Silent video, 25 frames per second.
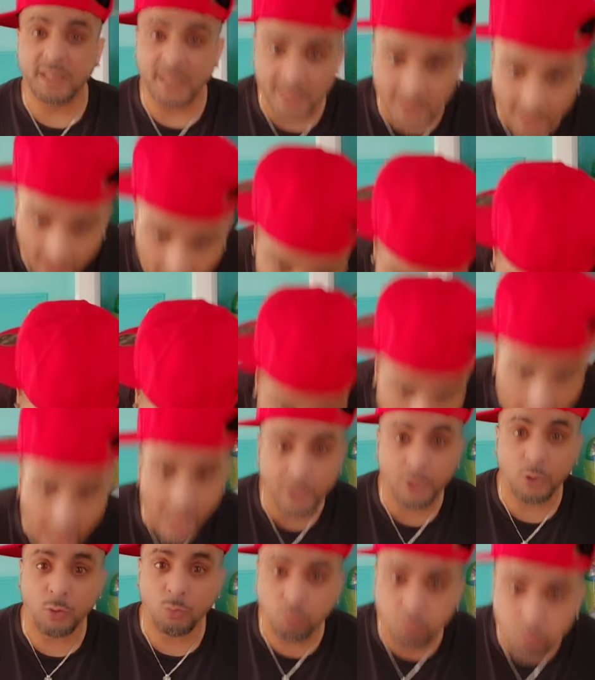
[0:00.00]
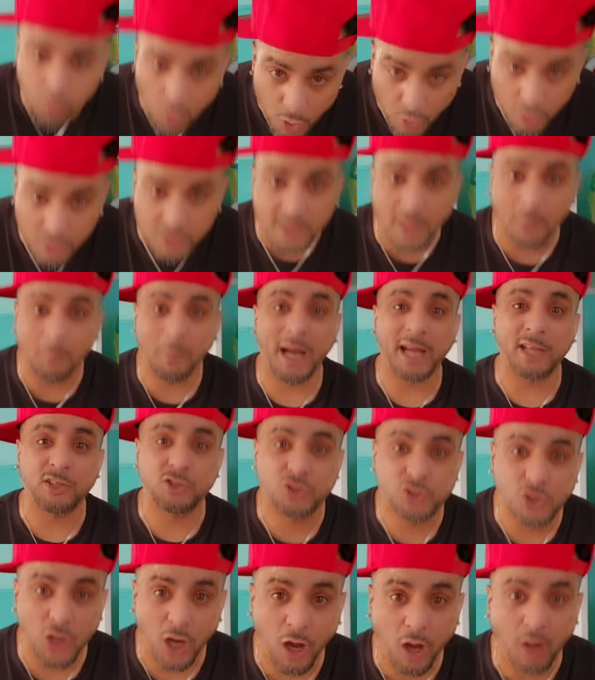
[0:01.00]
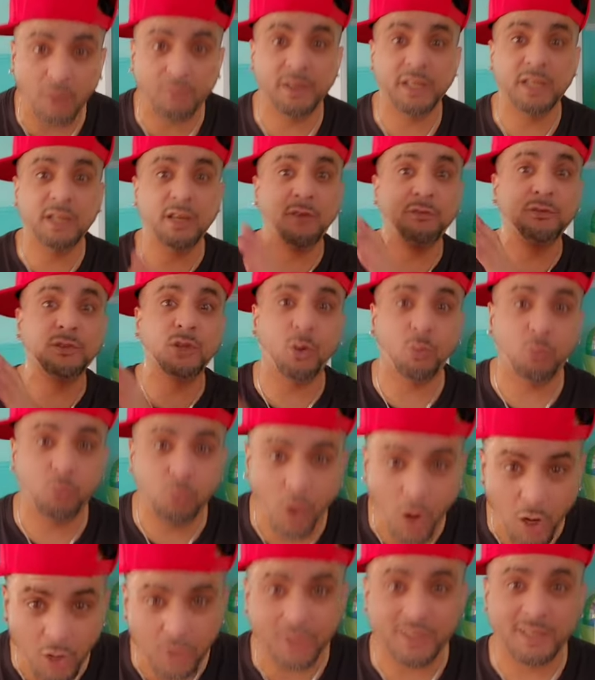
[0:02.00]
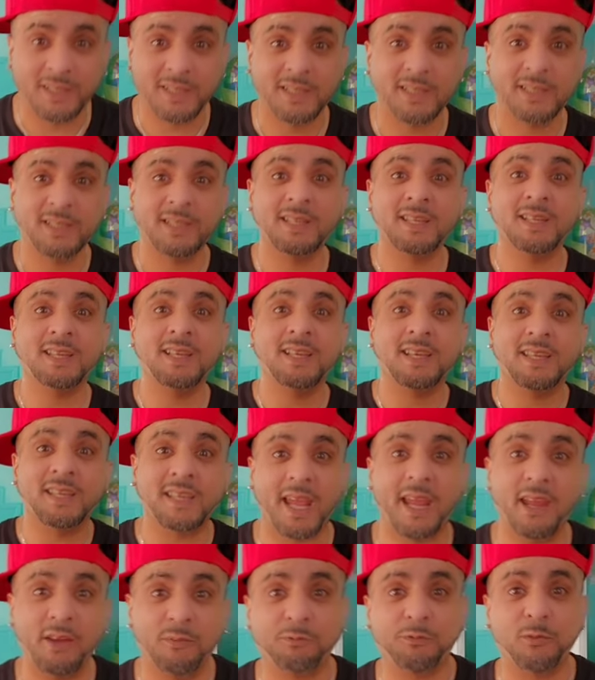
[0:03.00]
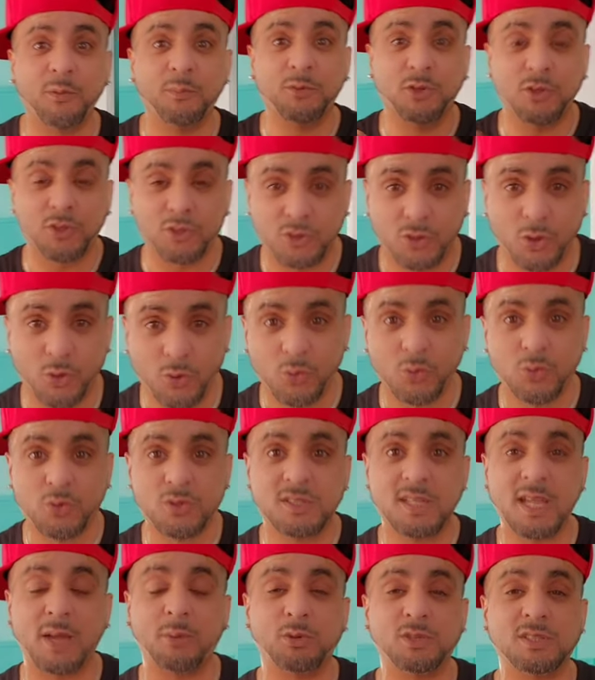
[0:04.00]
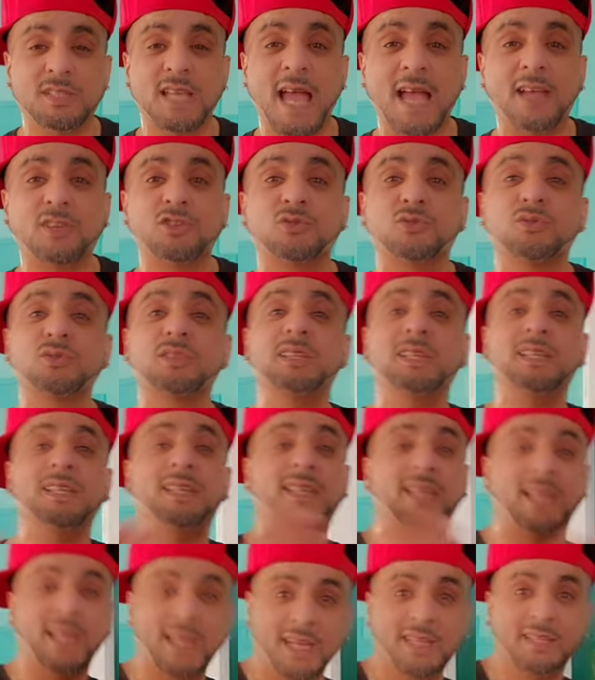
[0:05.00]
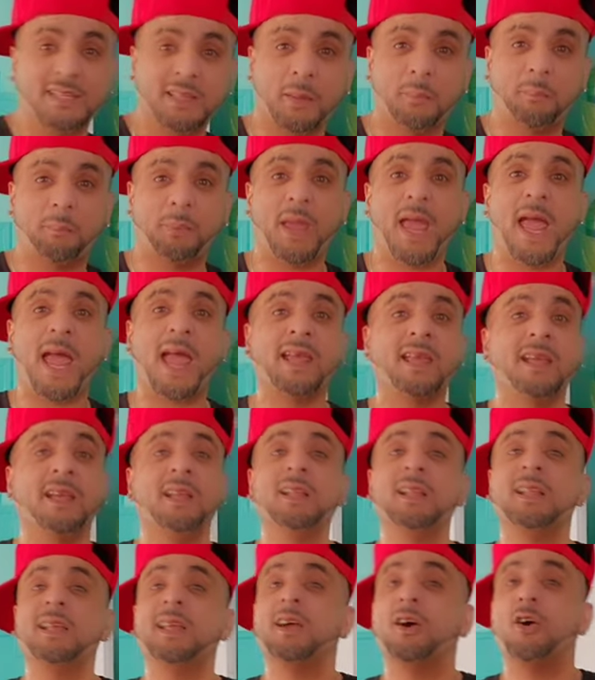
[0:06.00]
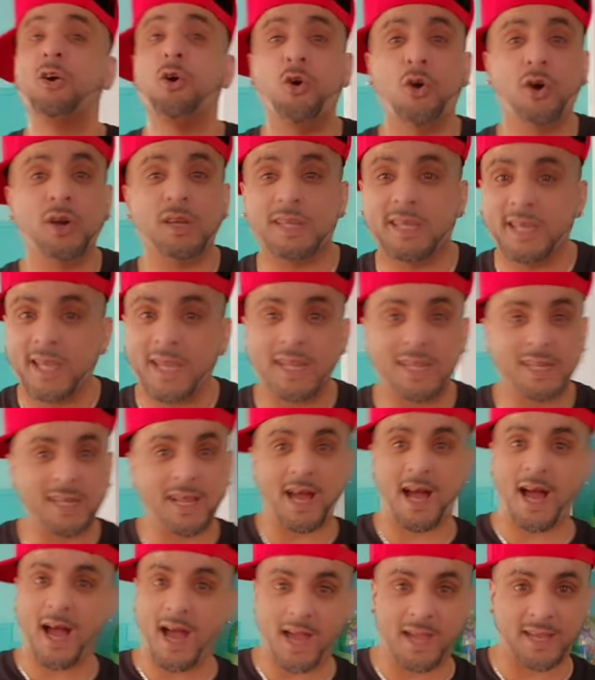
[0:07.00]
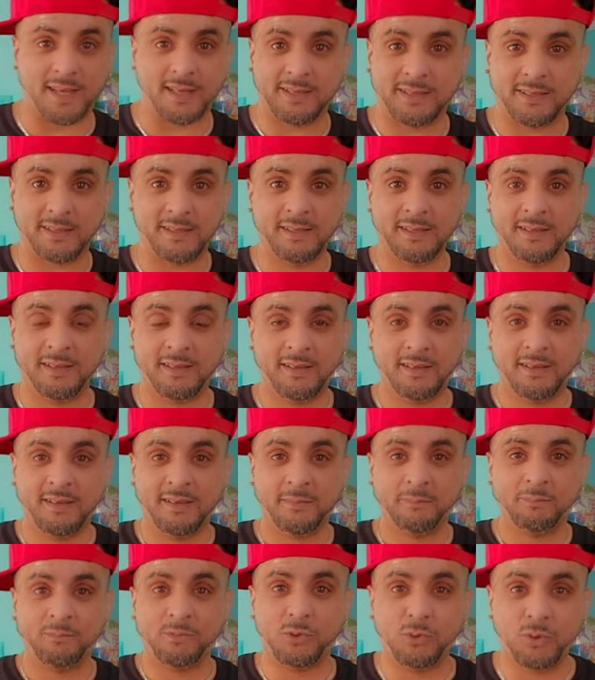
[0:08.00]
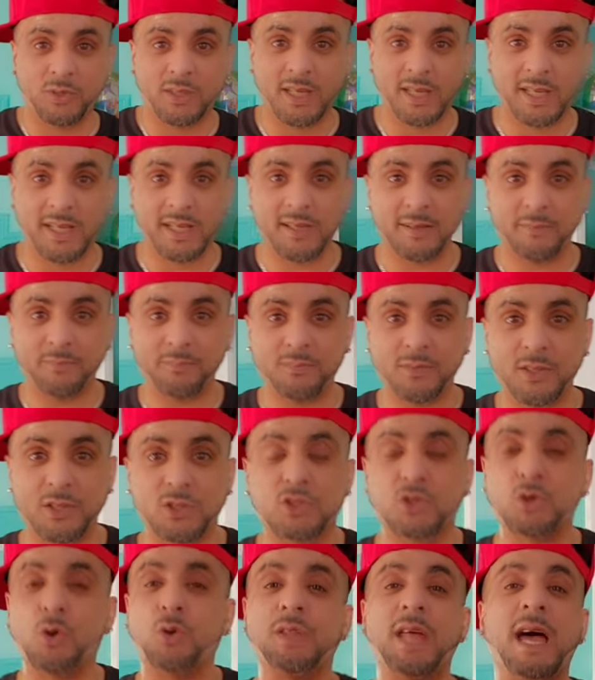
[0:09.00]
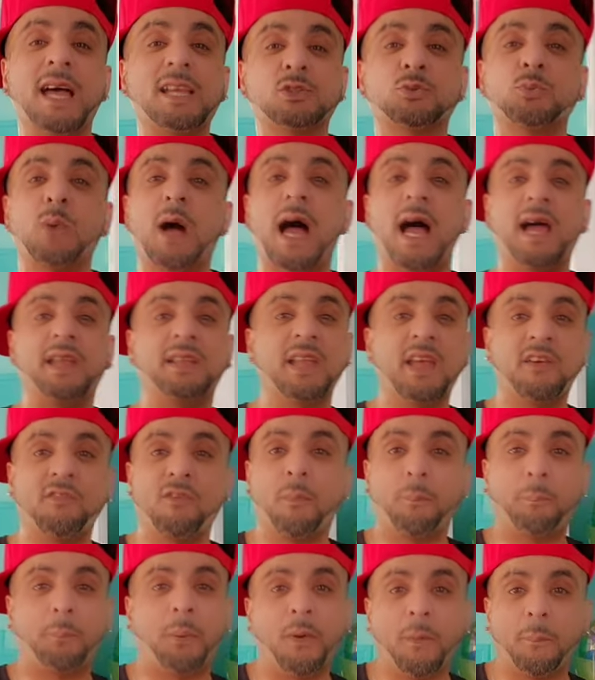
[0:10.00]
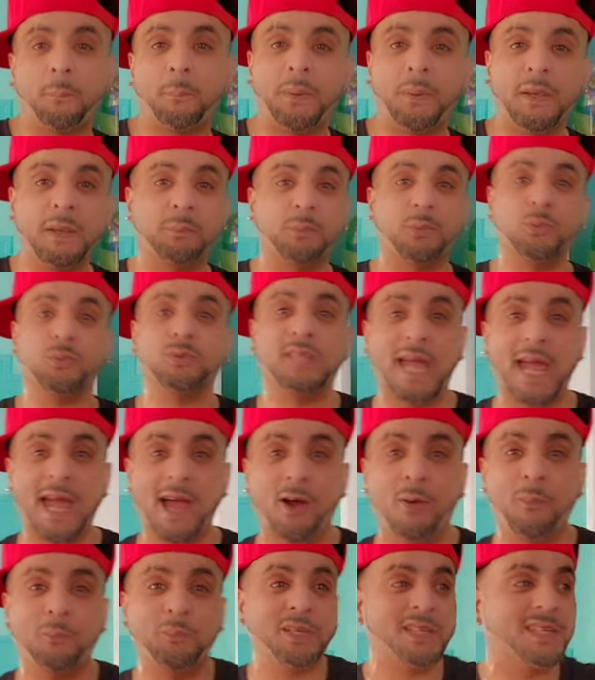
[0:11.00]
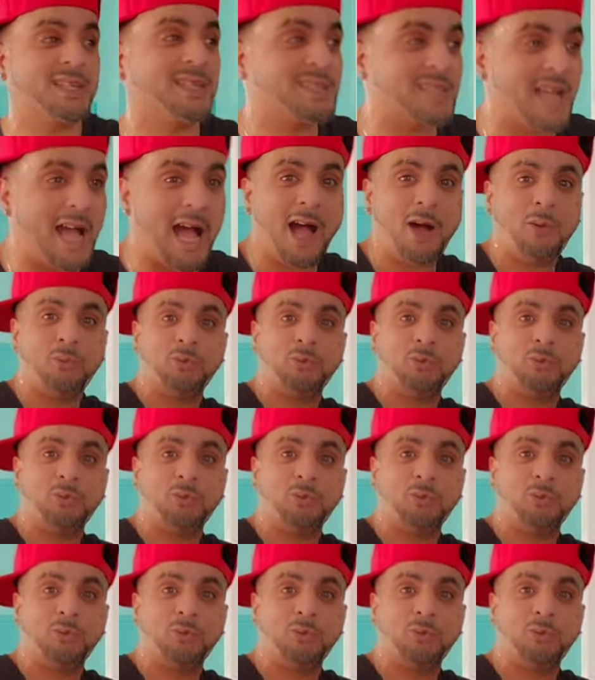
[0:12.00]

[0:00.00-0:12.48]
in a lot of work. The majority of the work came from the dudes that was actually getting the bag or getting high. You get it? So that's why I never put people down, because I